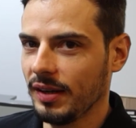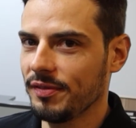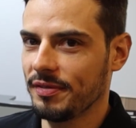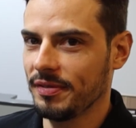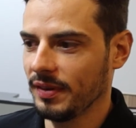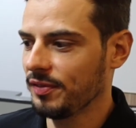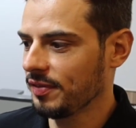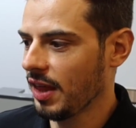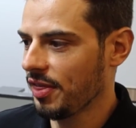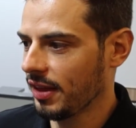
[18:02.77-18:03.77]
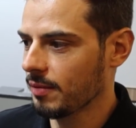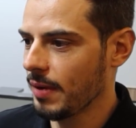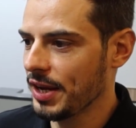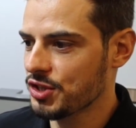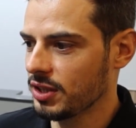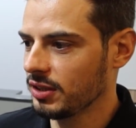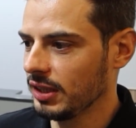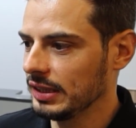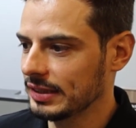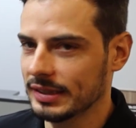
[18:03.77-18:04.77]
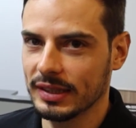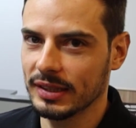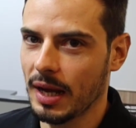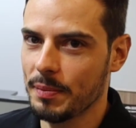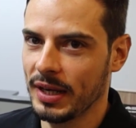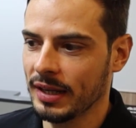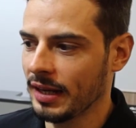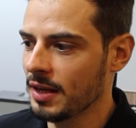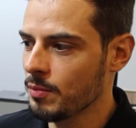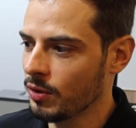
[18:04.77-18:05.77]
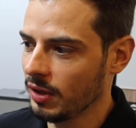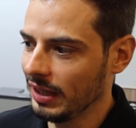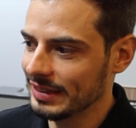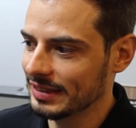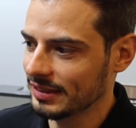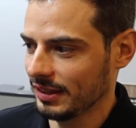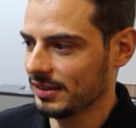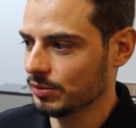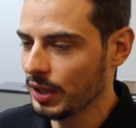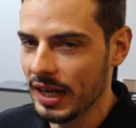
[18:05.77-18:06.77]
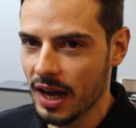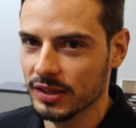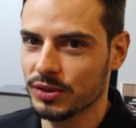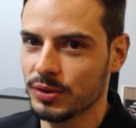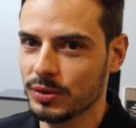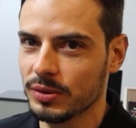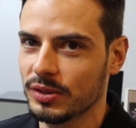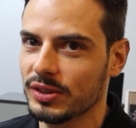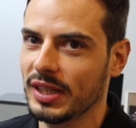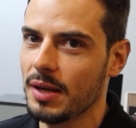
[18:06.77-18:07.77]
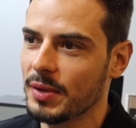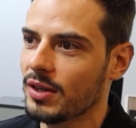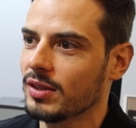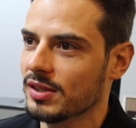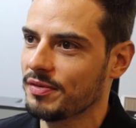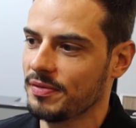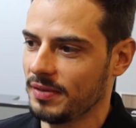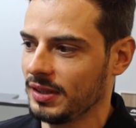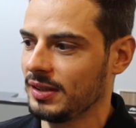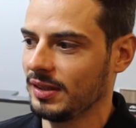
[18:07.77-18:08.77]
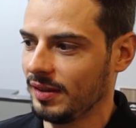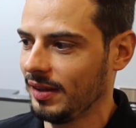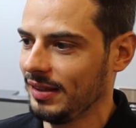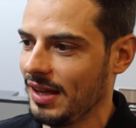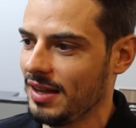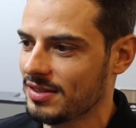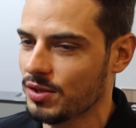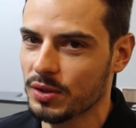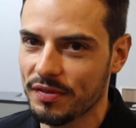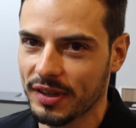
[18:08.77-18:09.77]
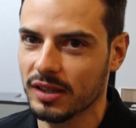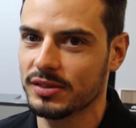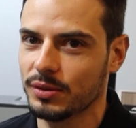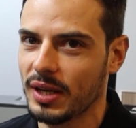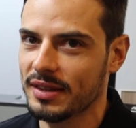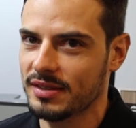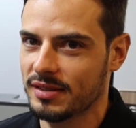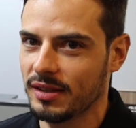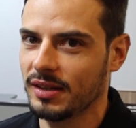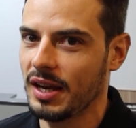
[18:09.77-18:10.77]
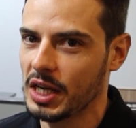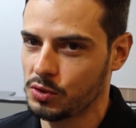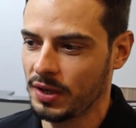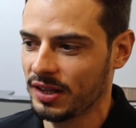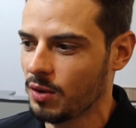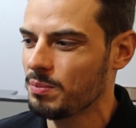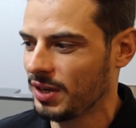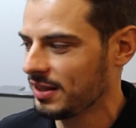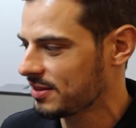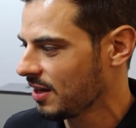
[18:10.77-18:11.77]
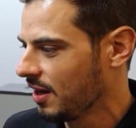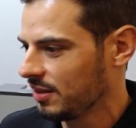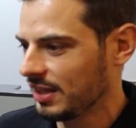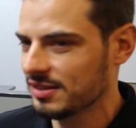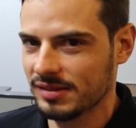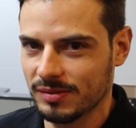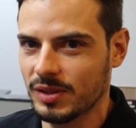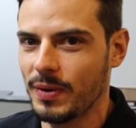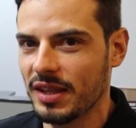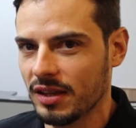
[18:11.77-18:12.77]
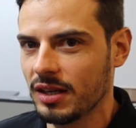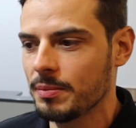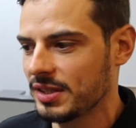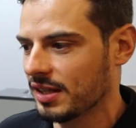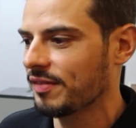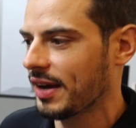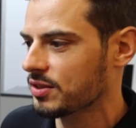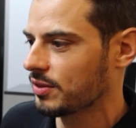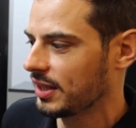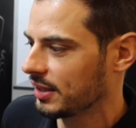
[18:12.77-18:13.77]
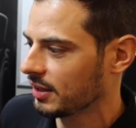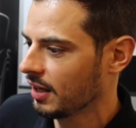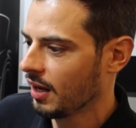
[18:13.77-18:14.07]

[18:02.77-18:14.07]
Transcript: if nothing major is happening anymore. It's really hard to say because of it's so difficult to get electronic components. That's quite the limiting factor here.